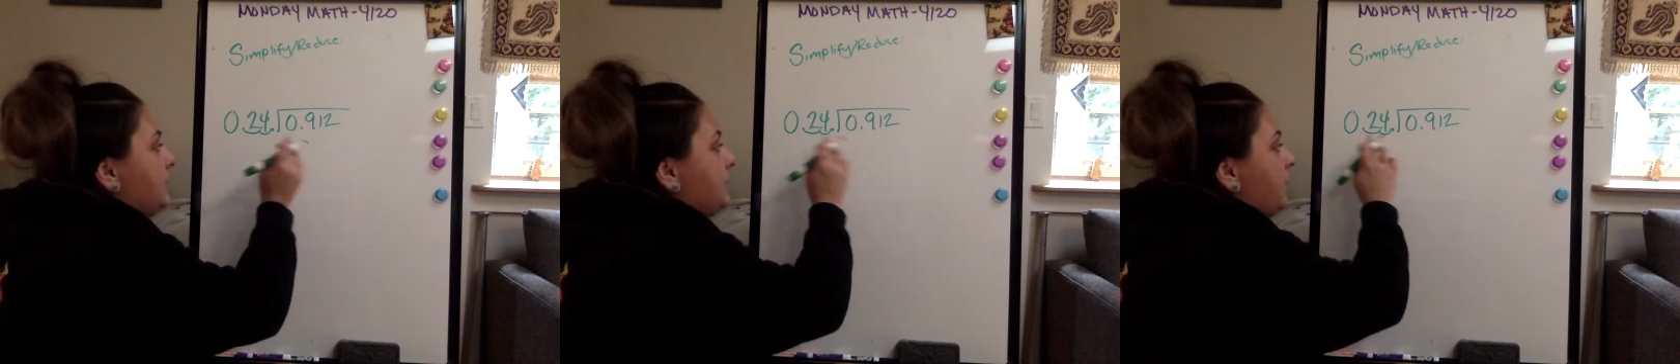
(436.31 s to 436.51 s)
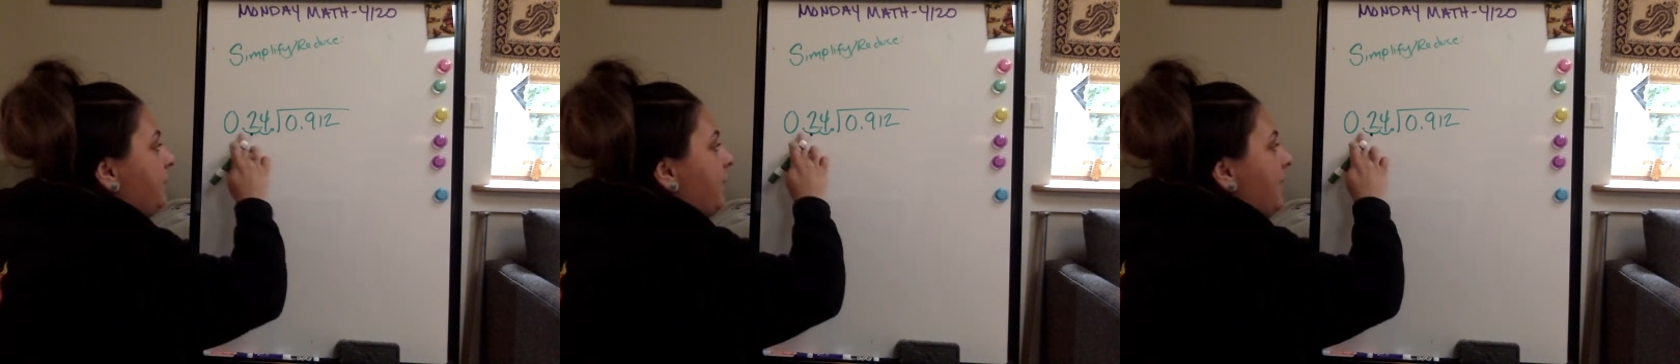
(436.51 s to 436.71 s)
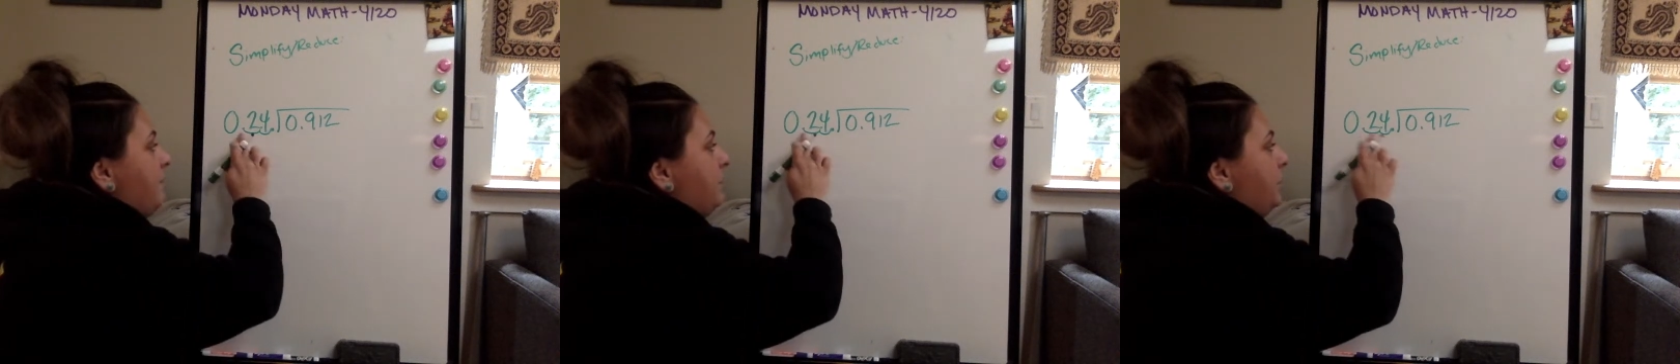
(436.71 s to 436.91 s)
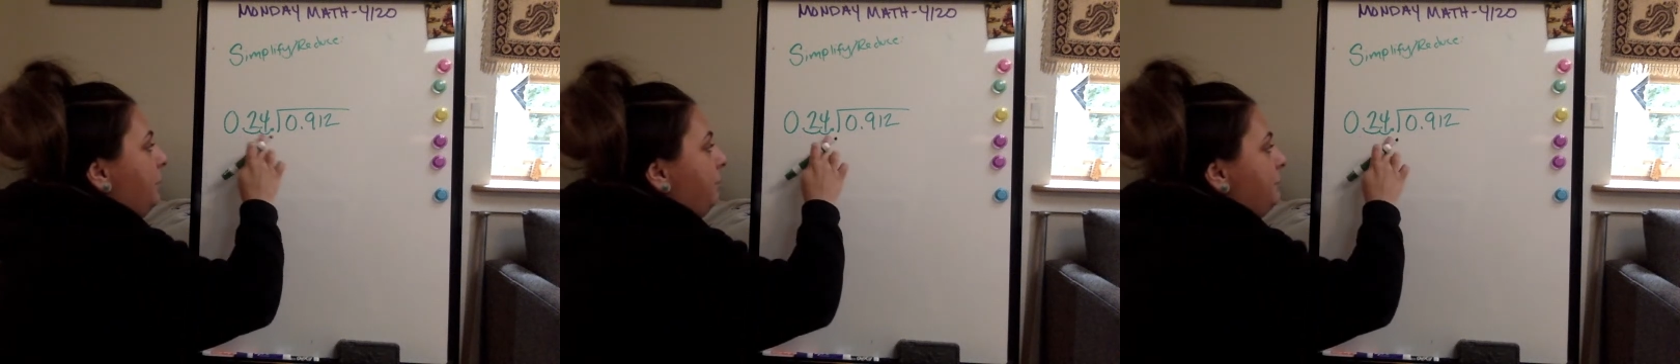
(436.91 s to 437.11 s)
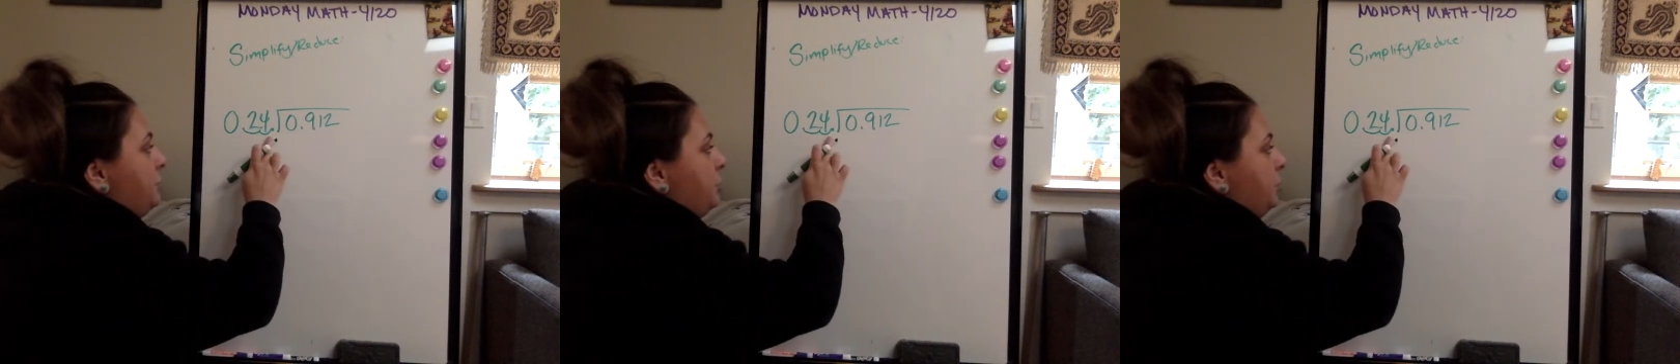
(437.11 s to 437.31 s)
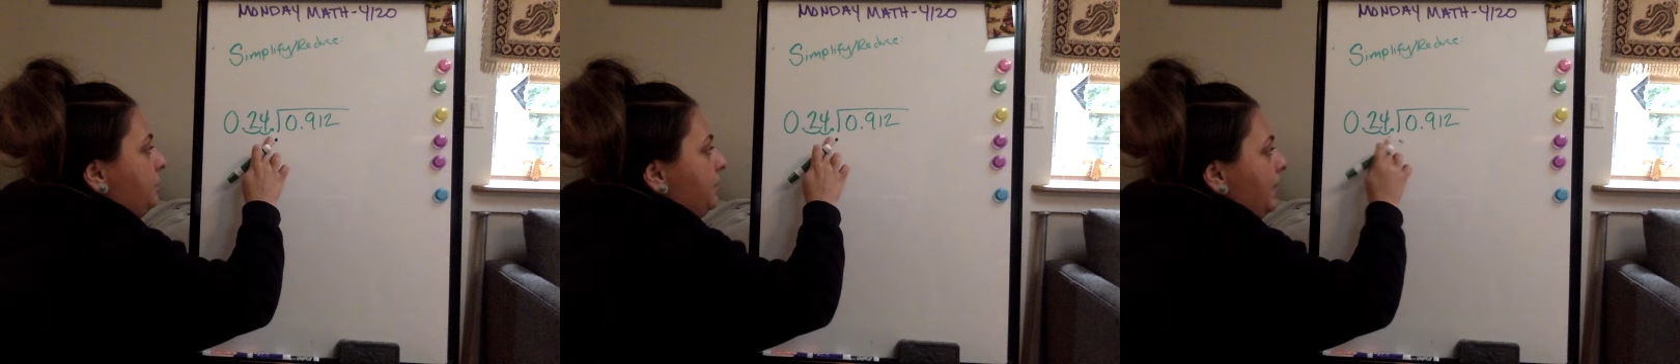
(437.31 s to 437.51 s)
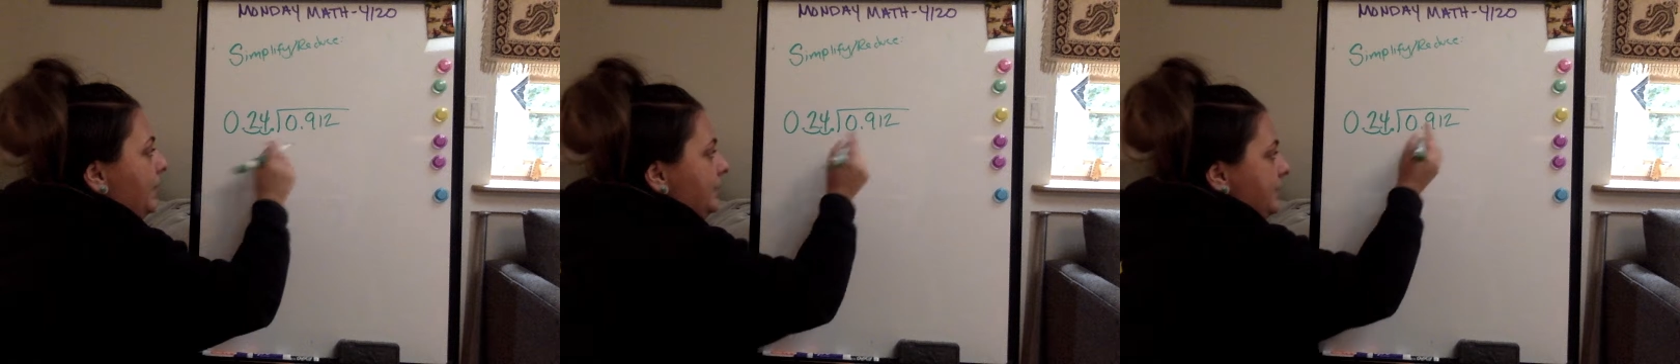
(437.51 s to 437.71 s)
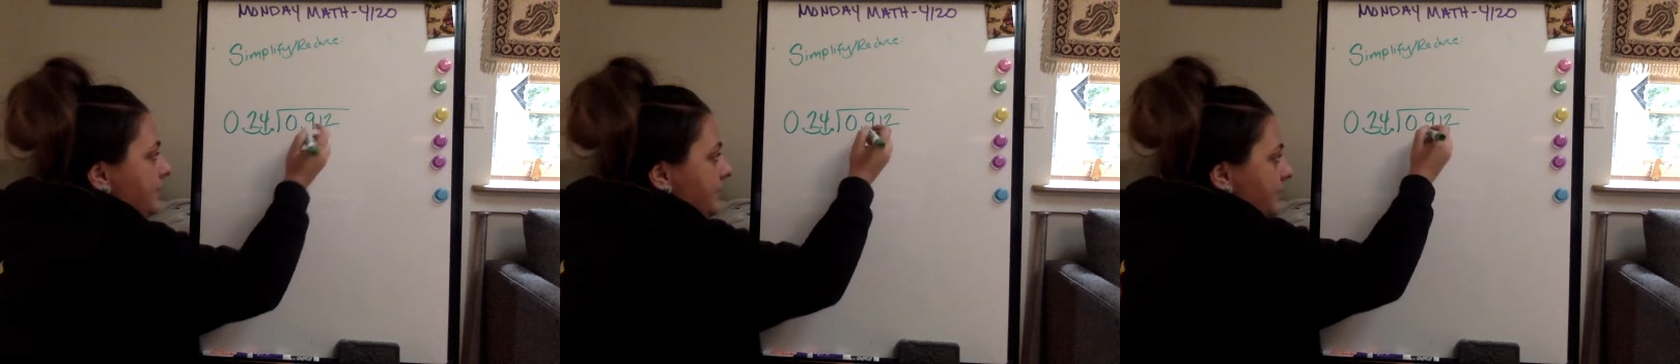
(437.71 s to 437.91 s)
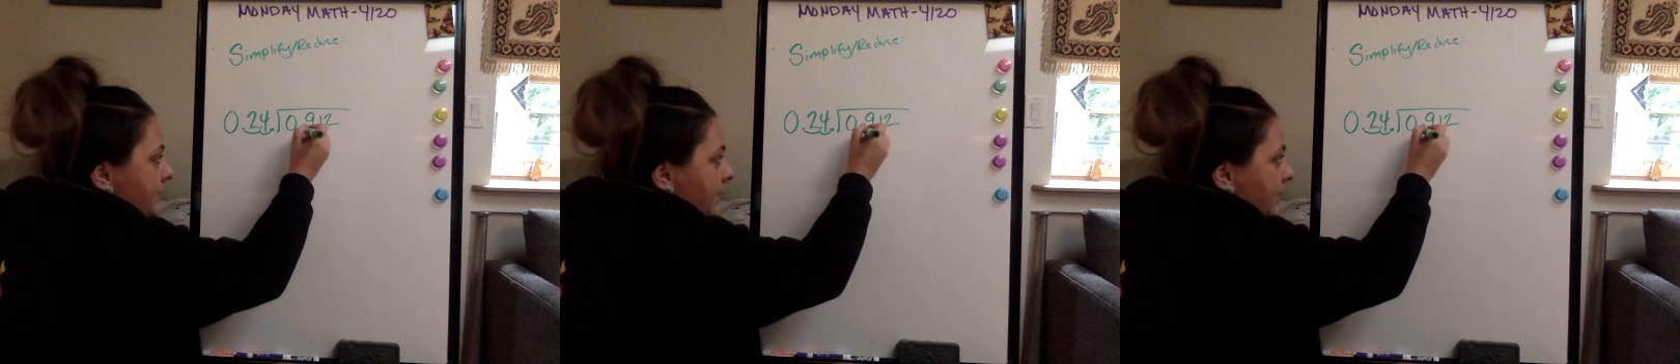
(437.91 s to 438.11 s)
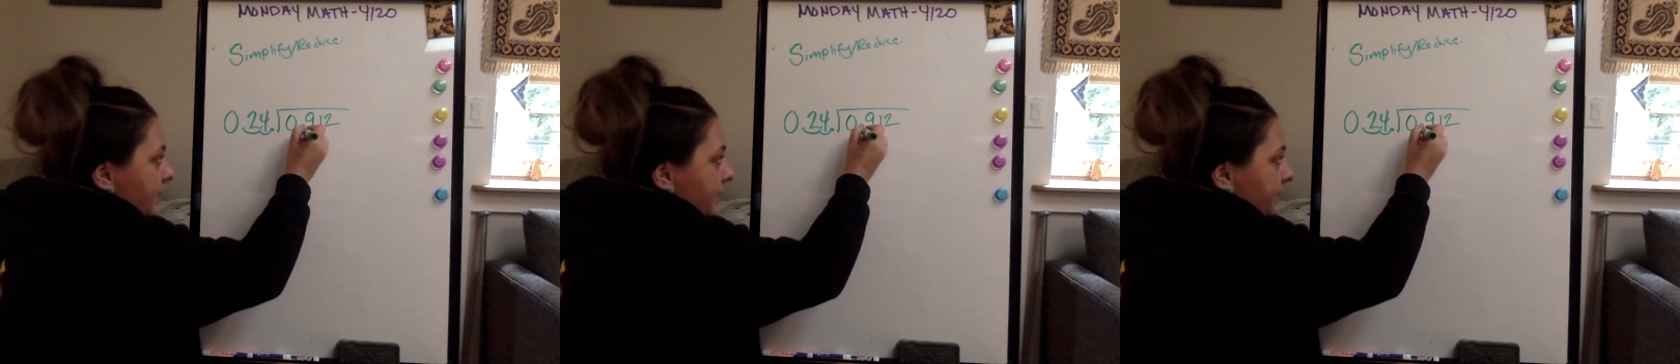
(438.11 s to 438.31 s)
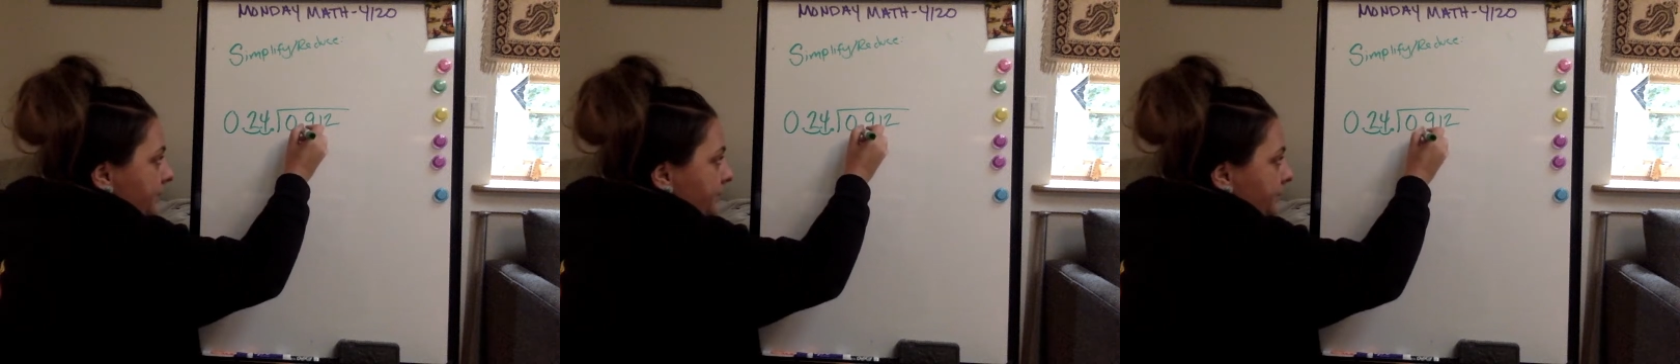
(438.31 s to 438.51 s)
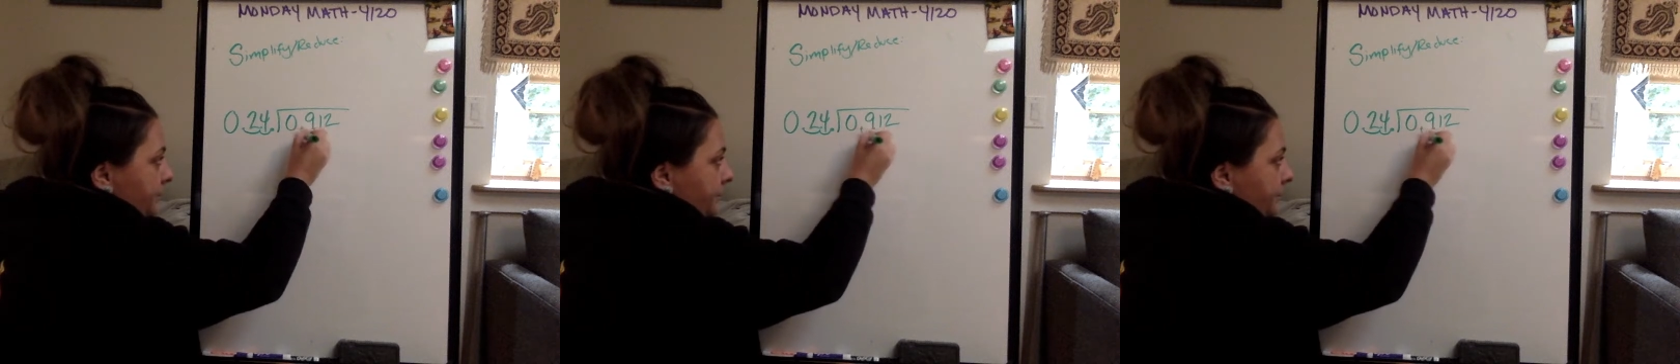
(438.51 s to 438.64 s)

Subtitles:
So if I move 2 places here,